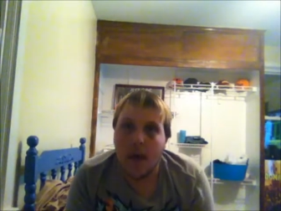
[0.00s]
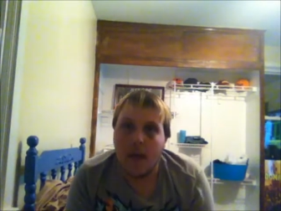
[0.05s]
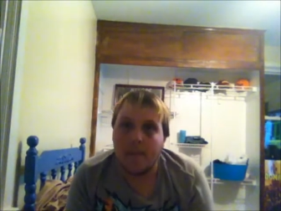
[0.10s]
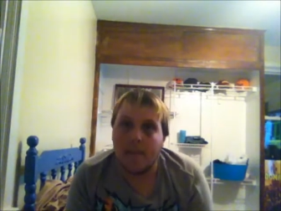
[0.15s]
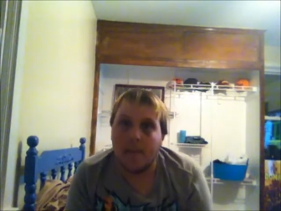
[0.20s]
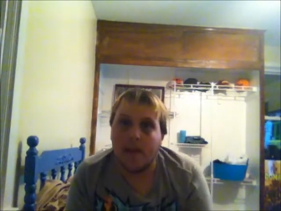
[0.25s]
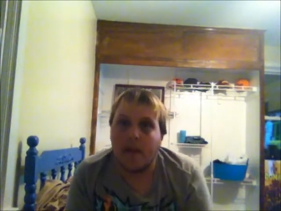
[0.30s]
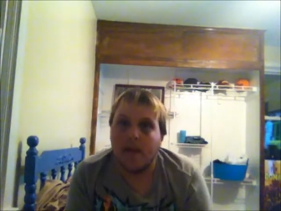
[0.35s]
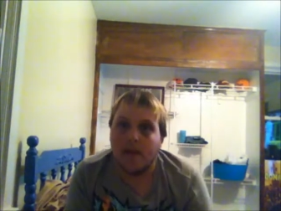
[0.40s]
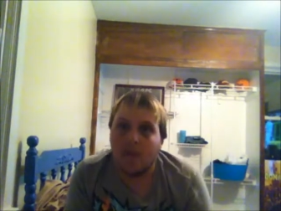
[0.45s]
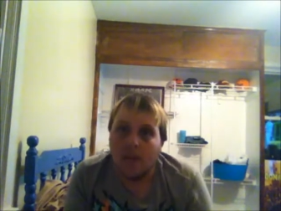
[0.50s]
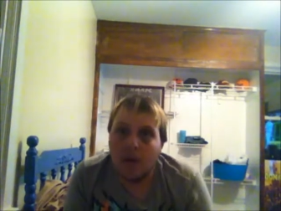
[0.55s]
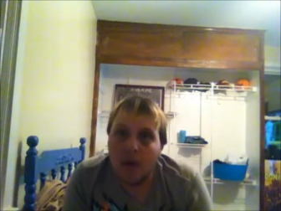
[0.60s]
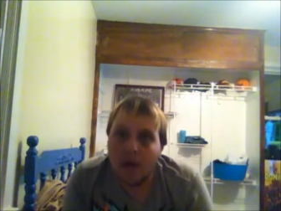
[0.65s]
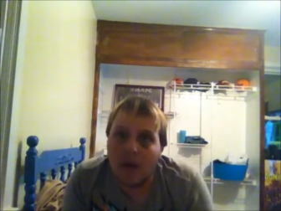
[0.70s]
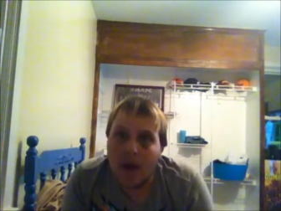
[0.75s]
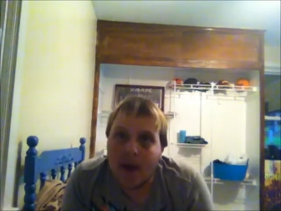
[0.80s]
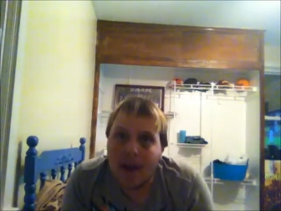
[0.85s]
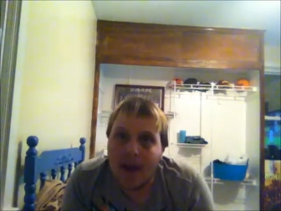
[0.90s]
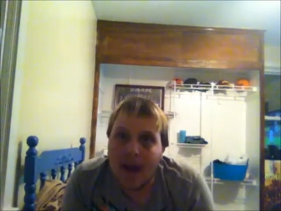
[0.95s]
But we
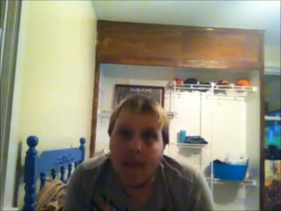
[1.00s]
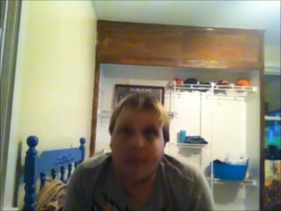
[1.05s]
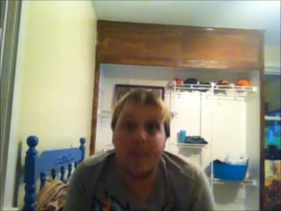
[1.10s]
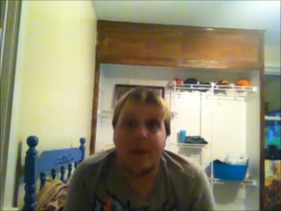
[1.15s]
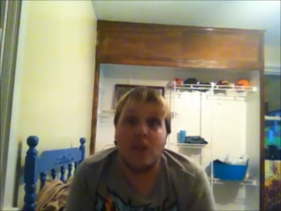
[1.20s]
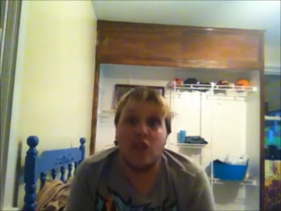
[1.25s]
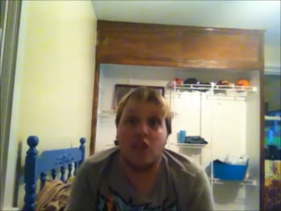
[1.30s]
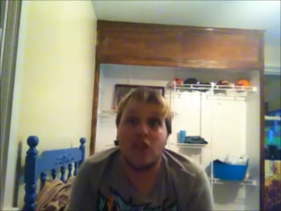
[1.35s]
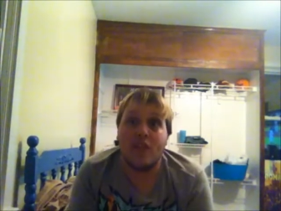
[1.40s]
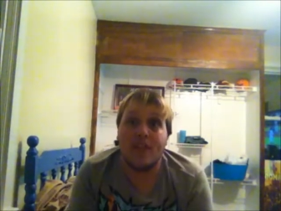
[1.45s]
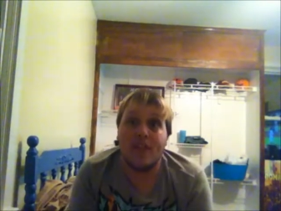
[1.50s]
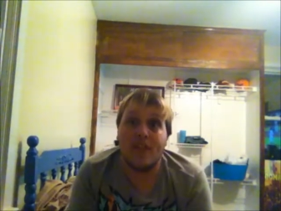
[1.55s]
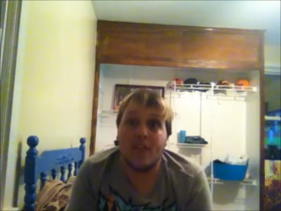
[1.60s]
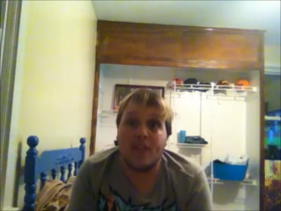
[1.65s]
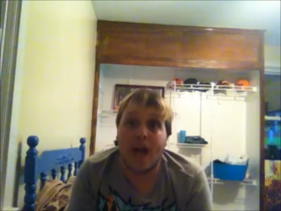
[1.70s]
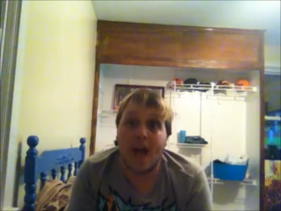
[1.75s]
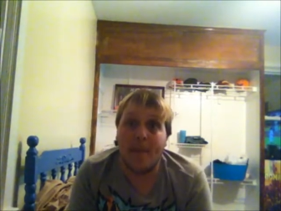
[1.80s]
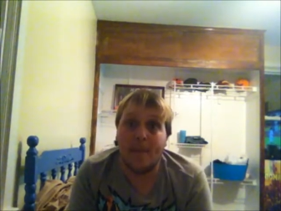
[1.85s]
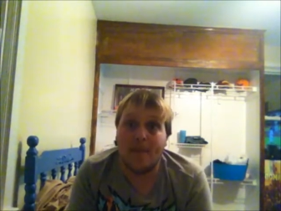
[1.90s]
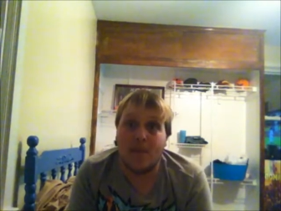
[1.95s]
are at nine minutes, so let's
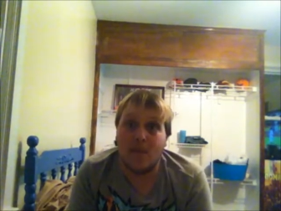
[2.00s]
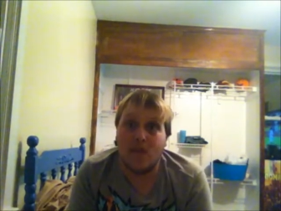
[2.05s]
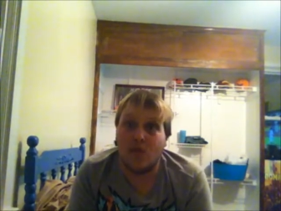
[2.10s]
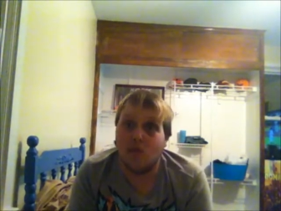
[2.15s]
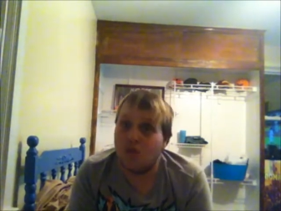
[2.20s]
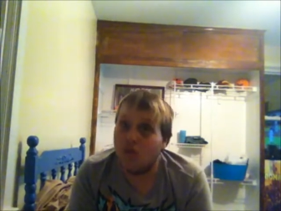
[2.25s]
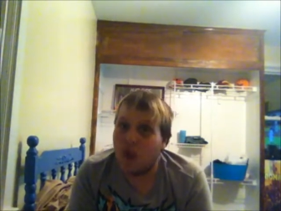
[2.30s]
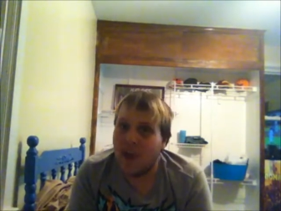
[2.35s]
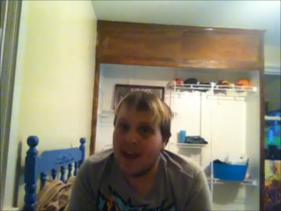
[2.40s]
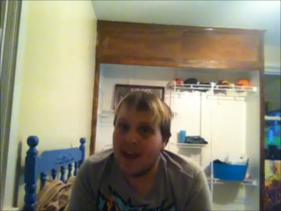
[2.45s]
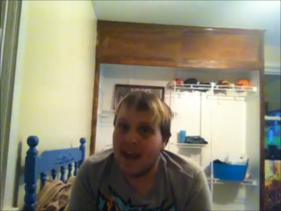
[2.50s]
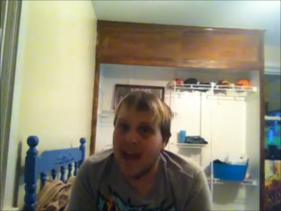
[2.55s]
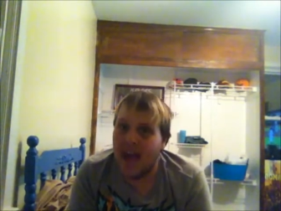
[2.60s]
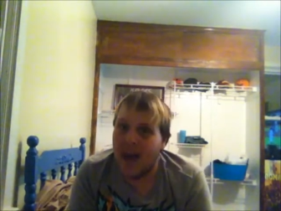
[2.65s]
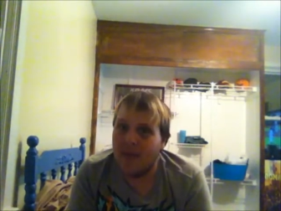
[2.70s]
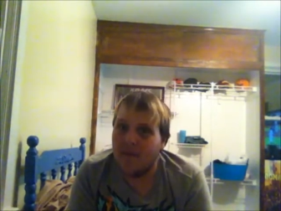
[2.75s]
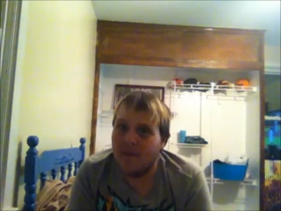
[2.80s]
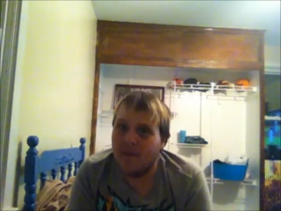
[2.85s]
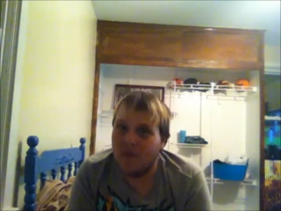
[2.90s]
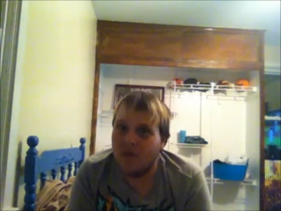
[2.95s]
stop this right
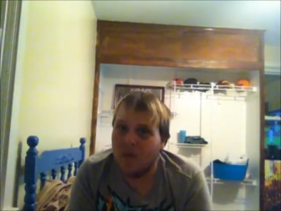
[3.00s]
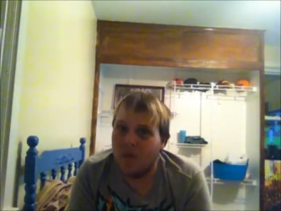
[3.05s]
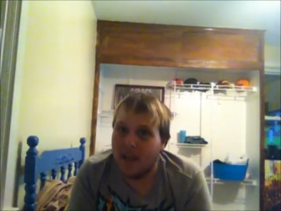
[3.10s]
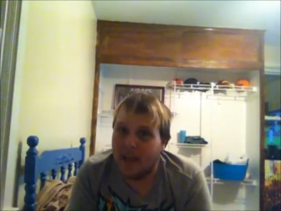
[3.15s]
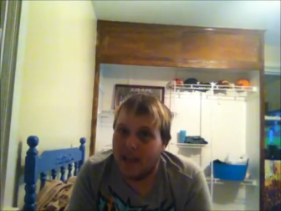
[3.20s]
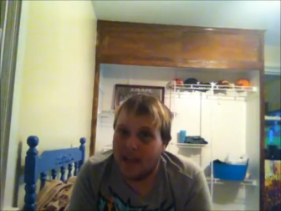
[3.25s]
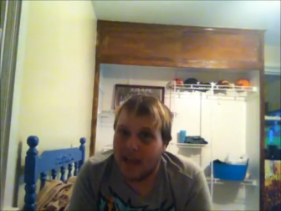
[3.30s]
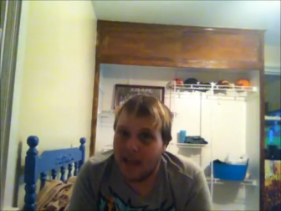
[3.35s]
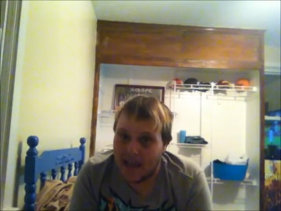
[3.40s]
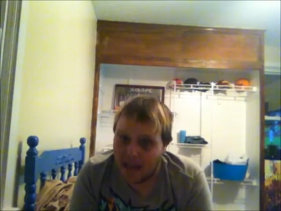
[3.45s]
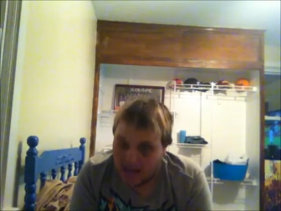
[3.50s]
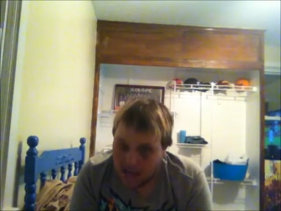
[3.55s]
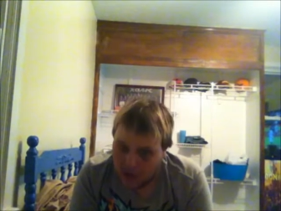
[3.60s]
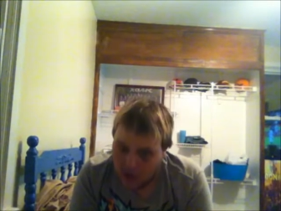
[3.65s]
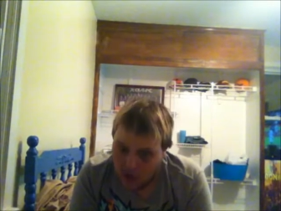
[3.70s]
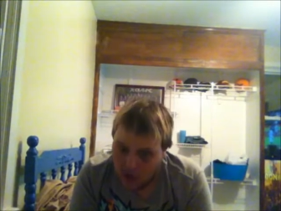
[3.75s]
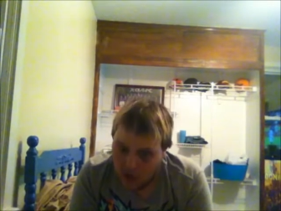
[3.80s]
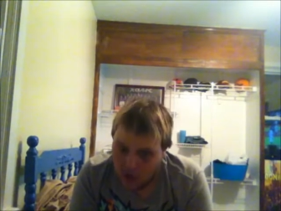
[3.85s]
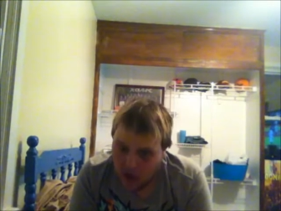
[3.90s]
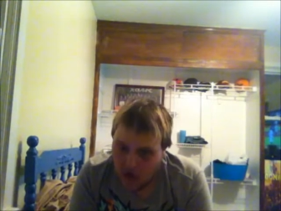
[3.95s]
now before we get any
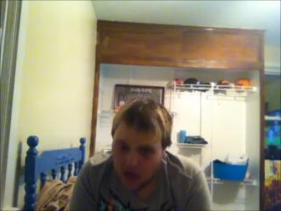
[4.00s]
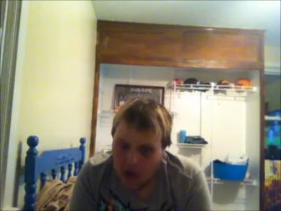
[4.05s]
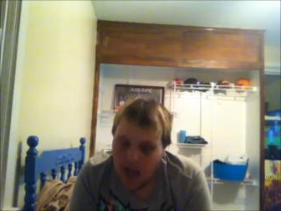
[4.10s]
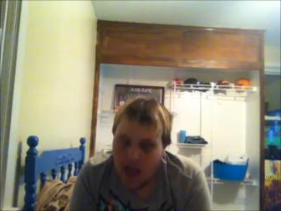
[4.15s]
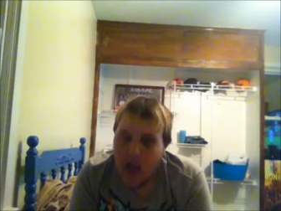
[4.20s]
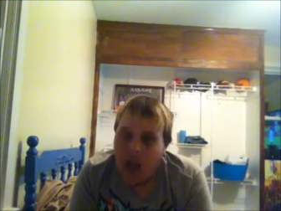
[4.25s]
longer.